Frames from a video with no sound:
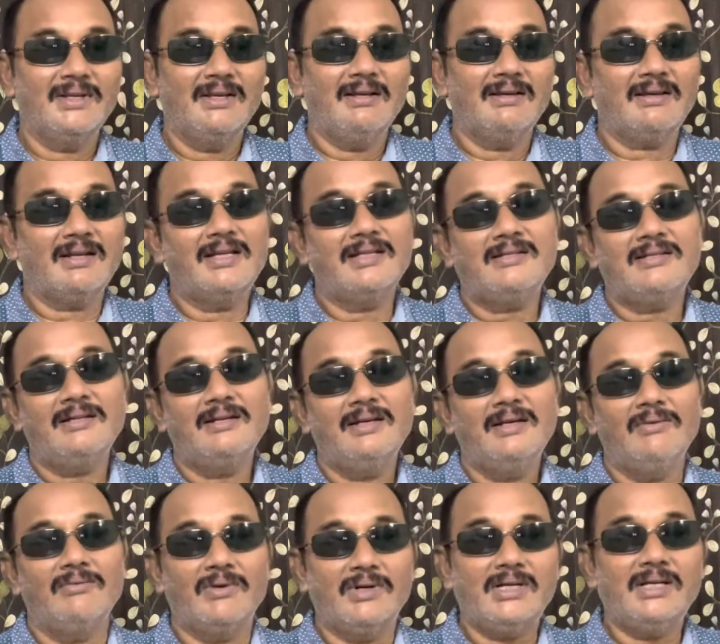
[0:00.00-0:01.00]
Right,
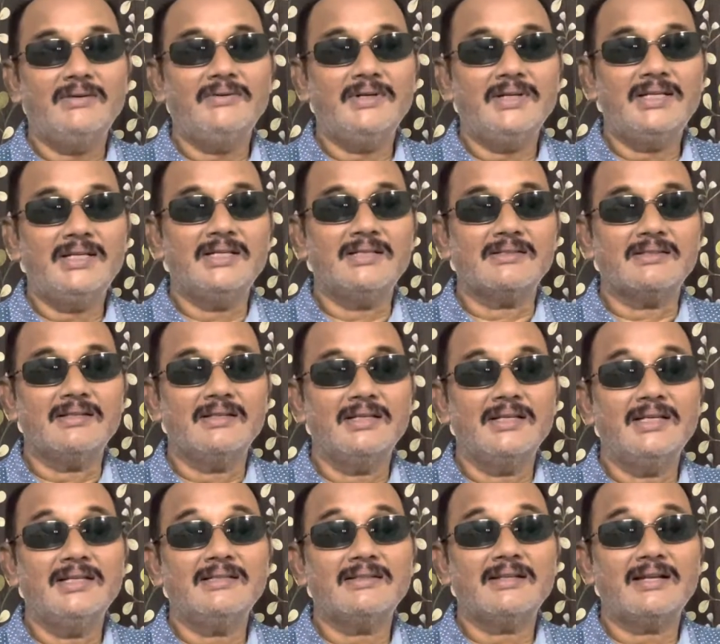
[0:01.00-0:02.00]
whatever it is,
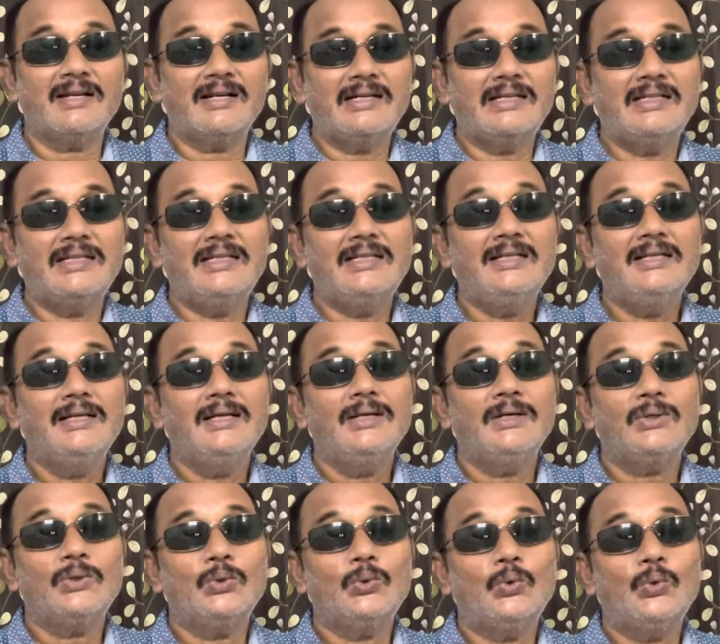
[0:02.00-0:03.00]
he is ready
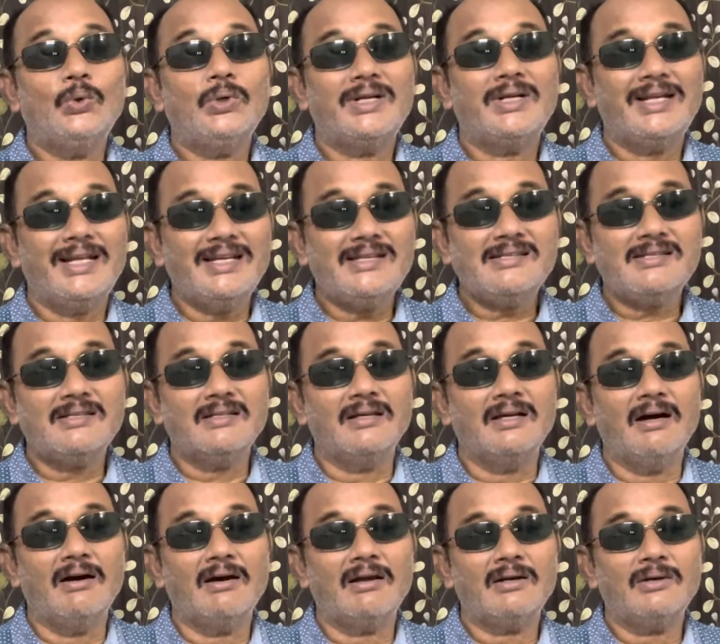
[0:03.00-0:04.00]
to test
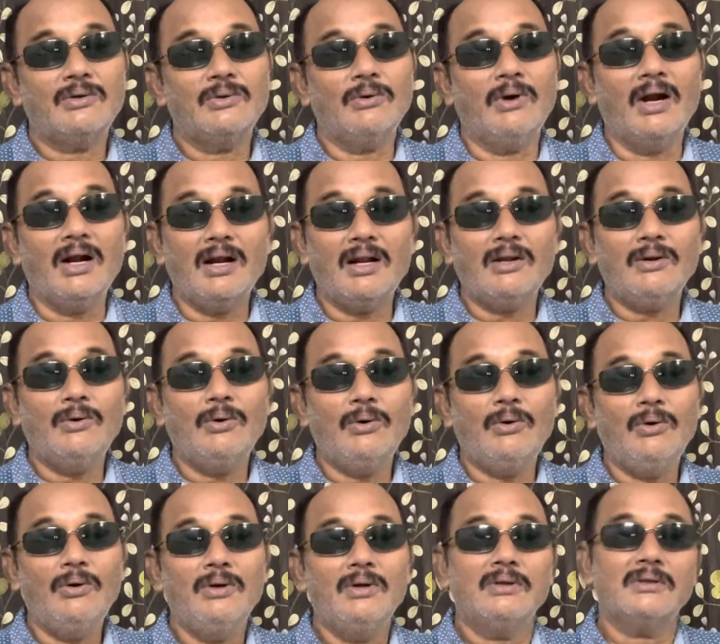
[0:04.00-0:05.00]
or to
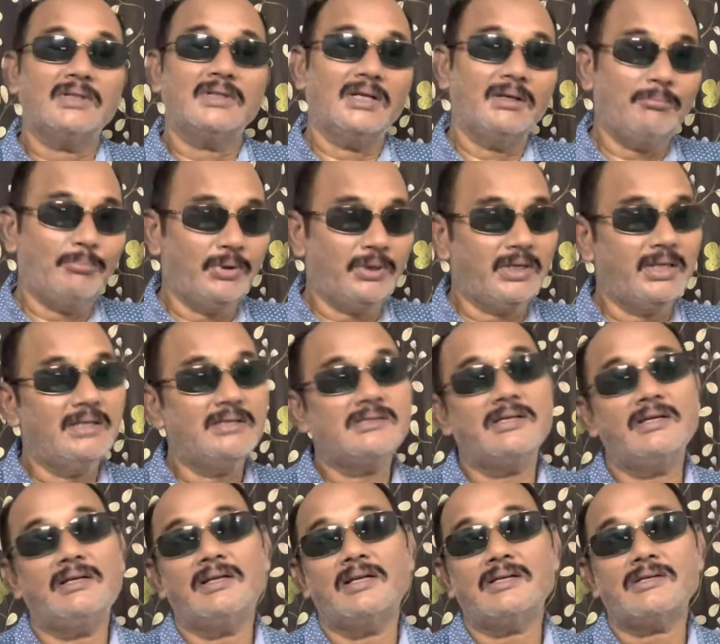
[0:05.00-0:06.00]
undergo the
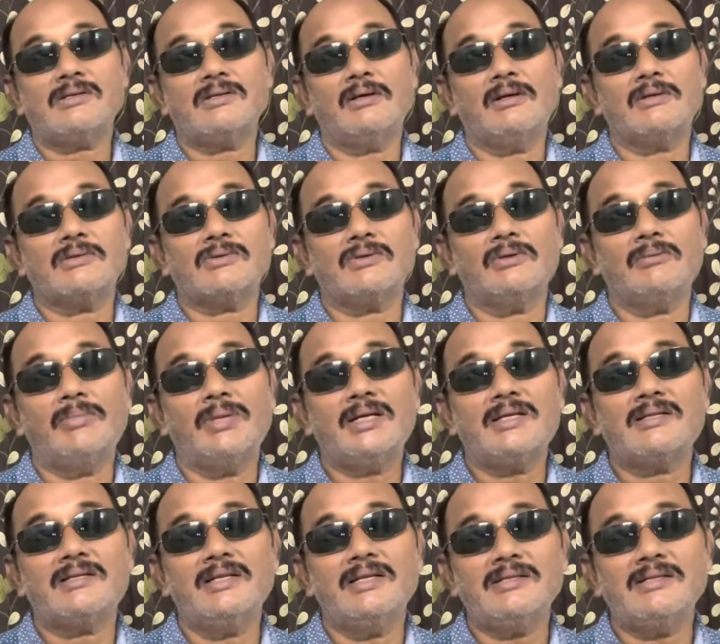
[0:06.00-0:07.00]
potency test also. But
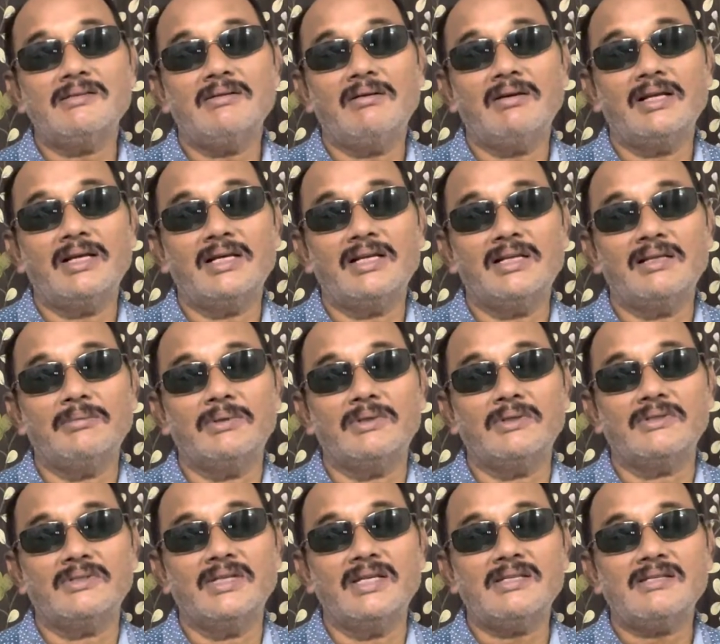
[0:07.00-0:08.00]
she is not agreeable.
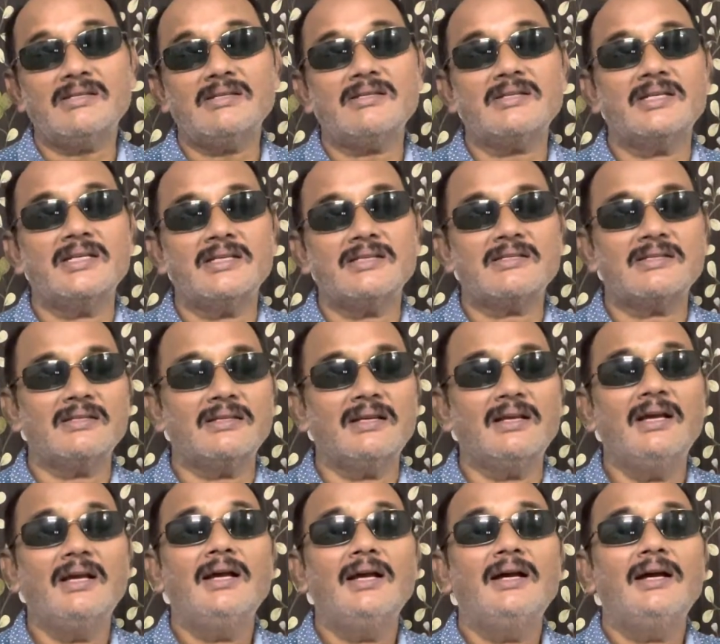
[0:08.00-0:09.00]
Just she is
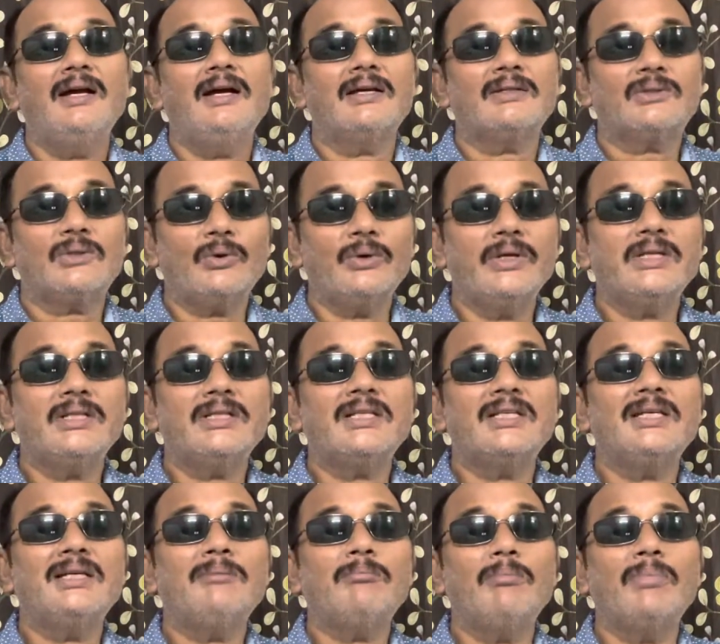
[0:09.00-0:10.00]
throwing
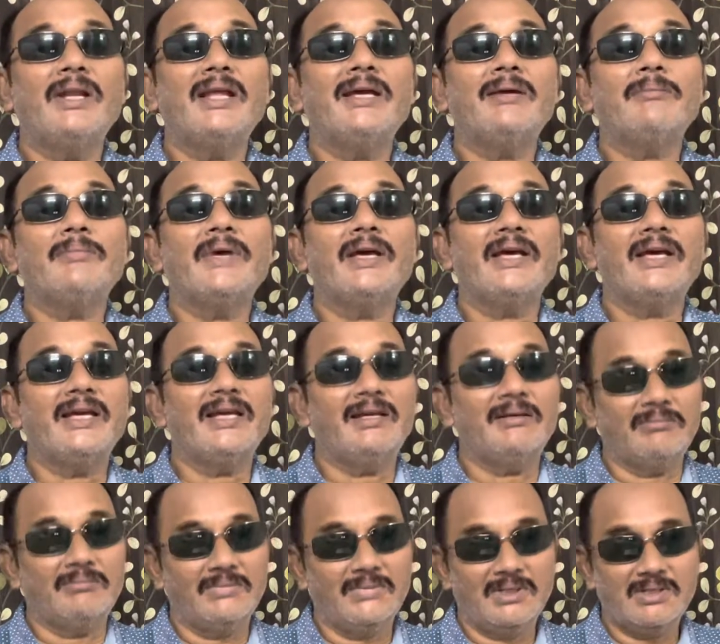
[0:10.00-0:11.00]
the blame
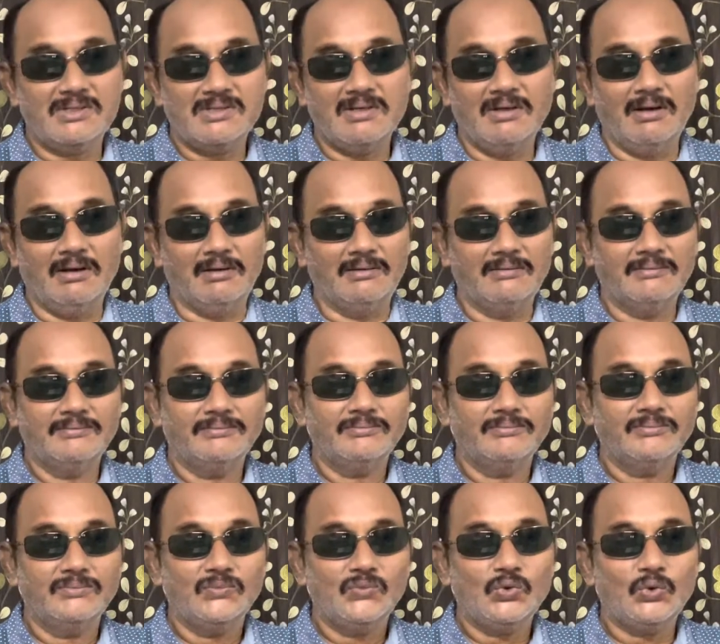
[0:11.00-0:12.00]
game, that's all.
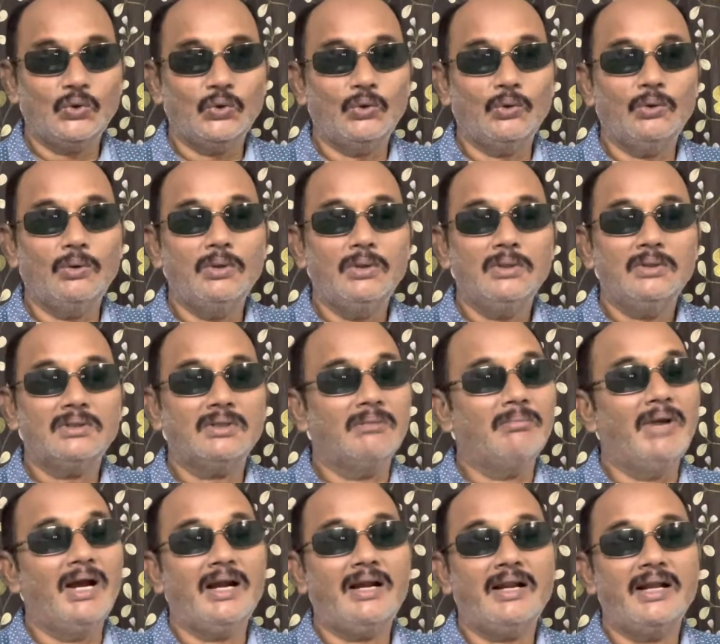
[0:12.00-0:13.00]
So the
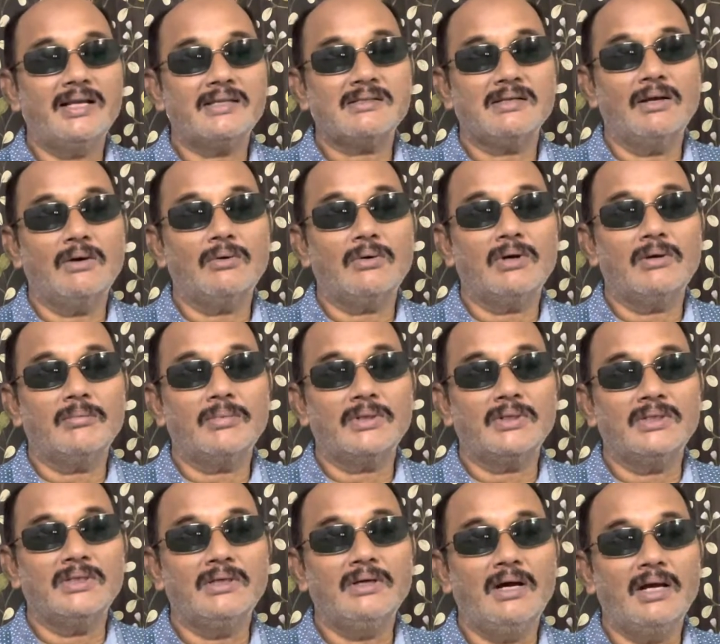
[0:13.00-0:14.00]
matter has now come to
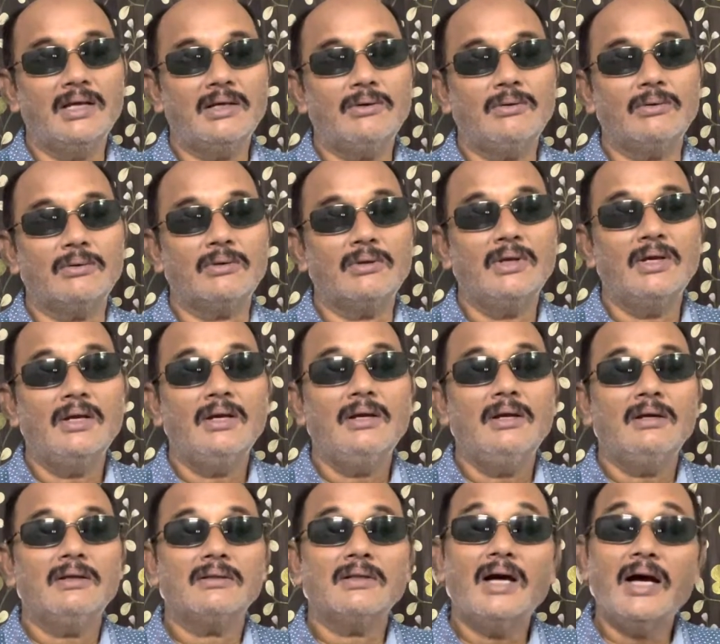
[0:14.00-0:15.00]
the High Court.
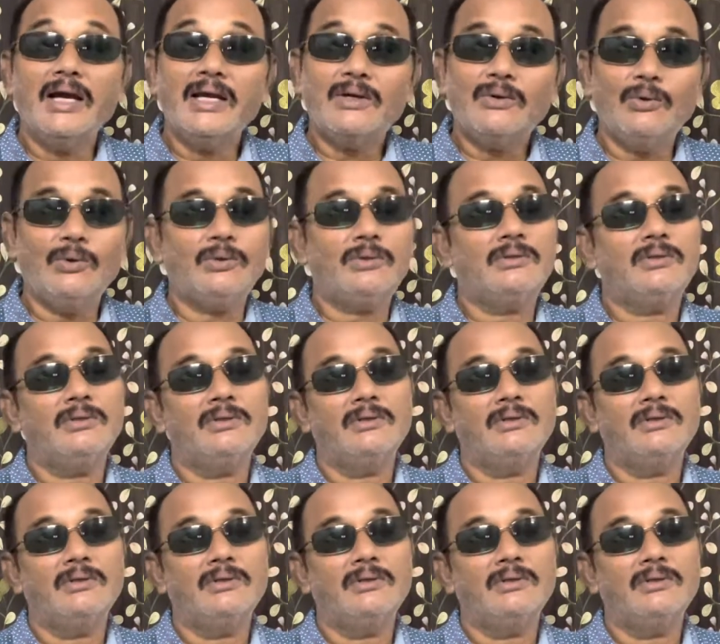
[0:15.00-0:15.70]
The High Court